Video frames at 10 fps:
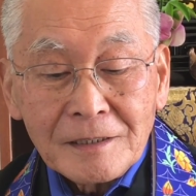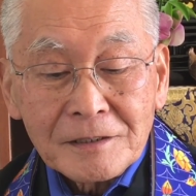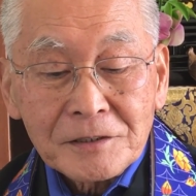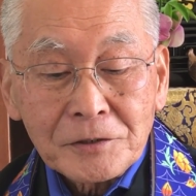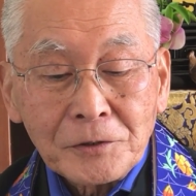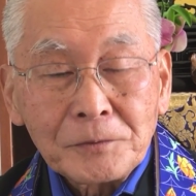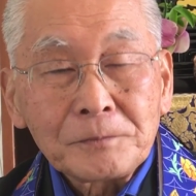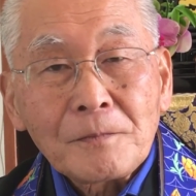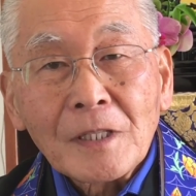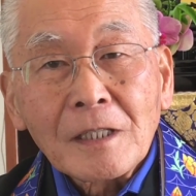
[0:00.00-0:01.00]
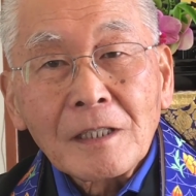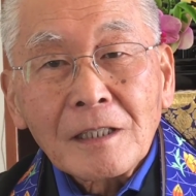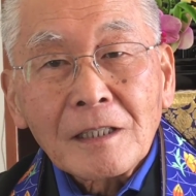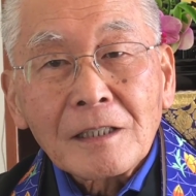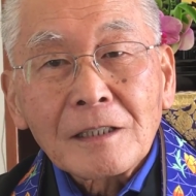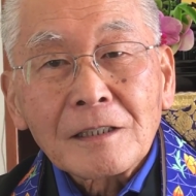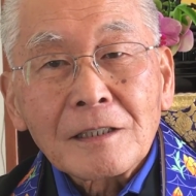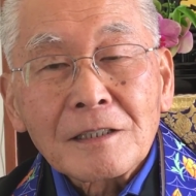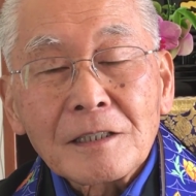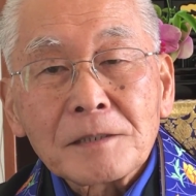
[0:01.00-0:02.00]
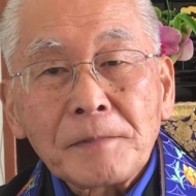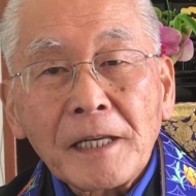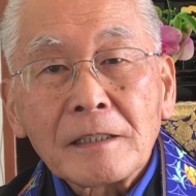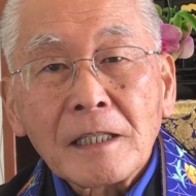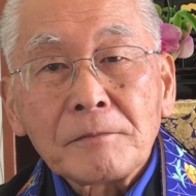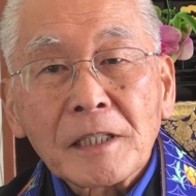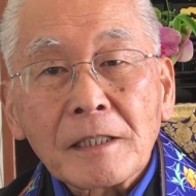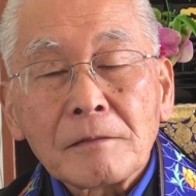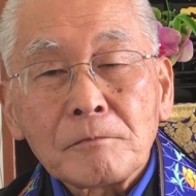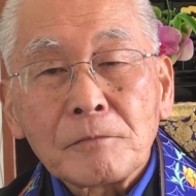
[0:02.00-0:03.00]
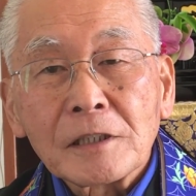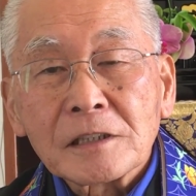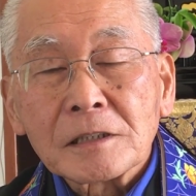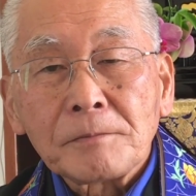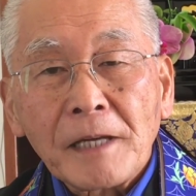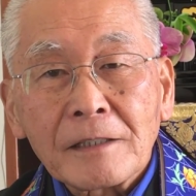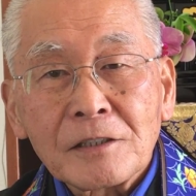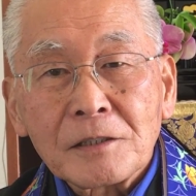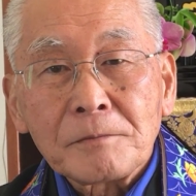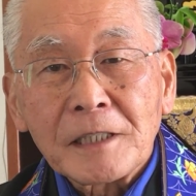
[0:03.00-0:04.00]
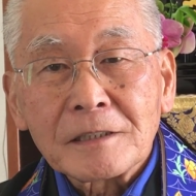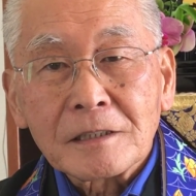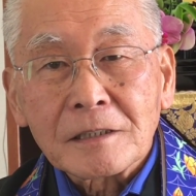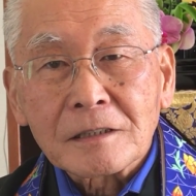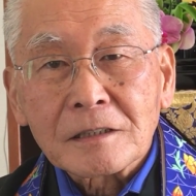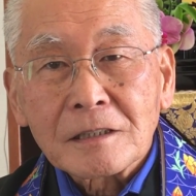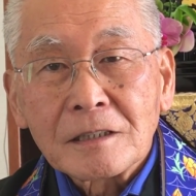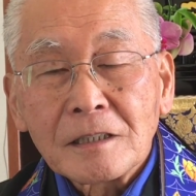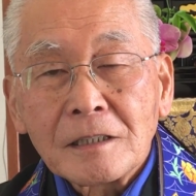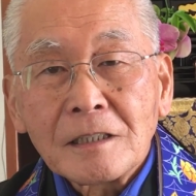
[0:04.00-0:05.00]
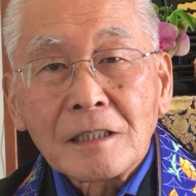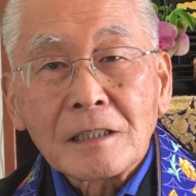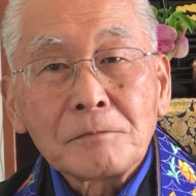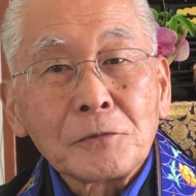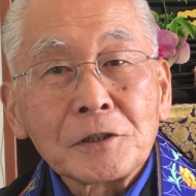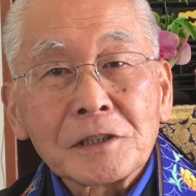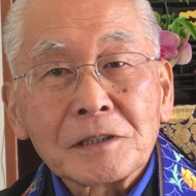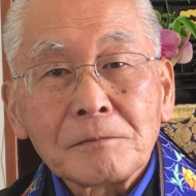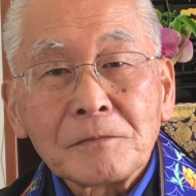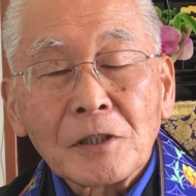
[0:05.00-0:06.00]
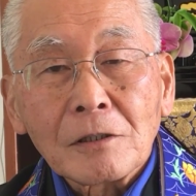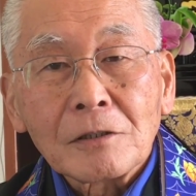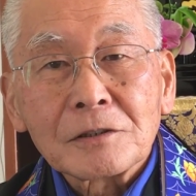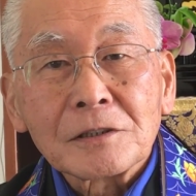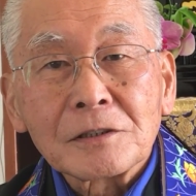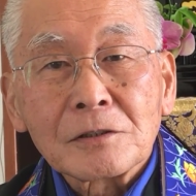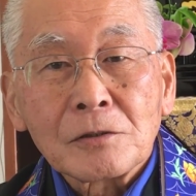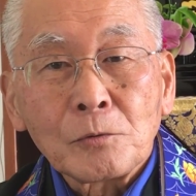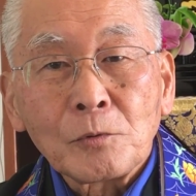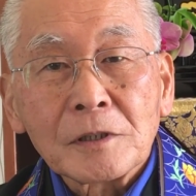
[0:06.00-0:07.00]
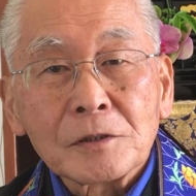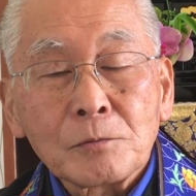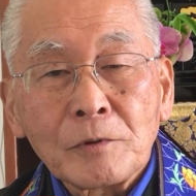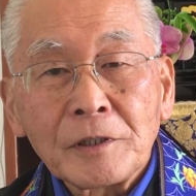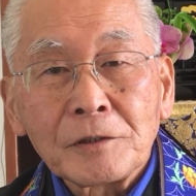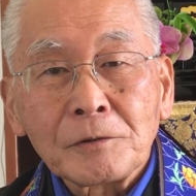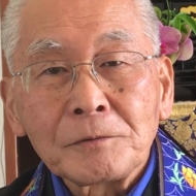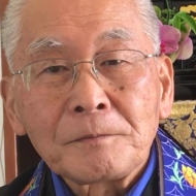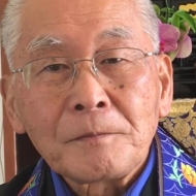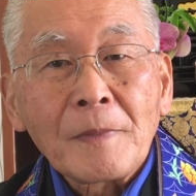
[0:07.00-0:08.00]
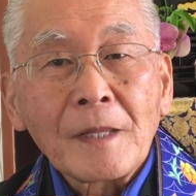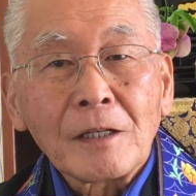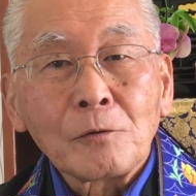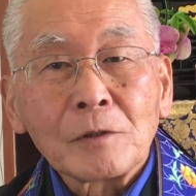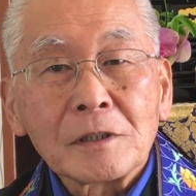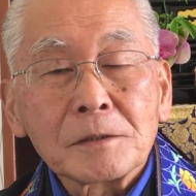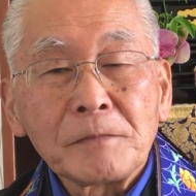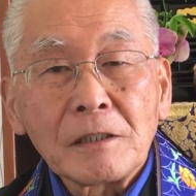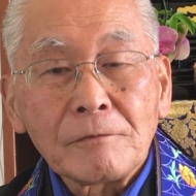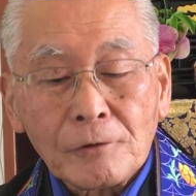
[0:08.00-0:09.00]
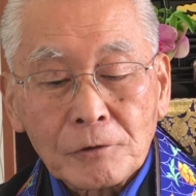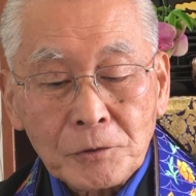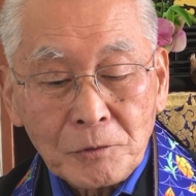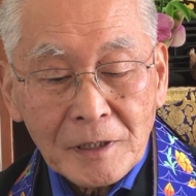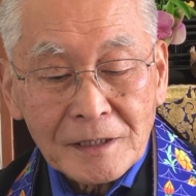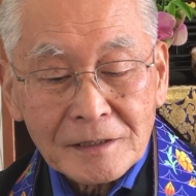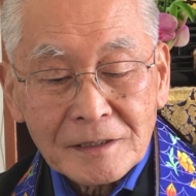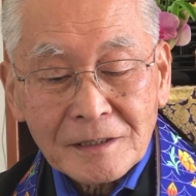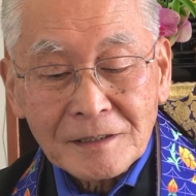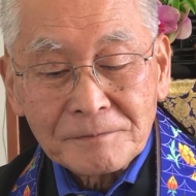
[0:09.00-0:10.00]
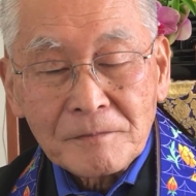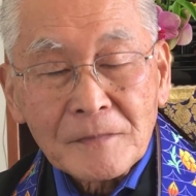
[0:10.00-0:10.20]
And so uh, this pandemic brings us back to the basics, and Buddhism alerts us to what is real and what is meaningful to us.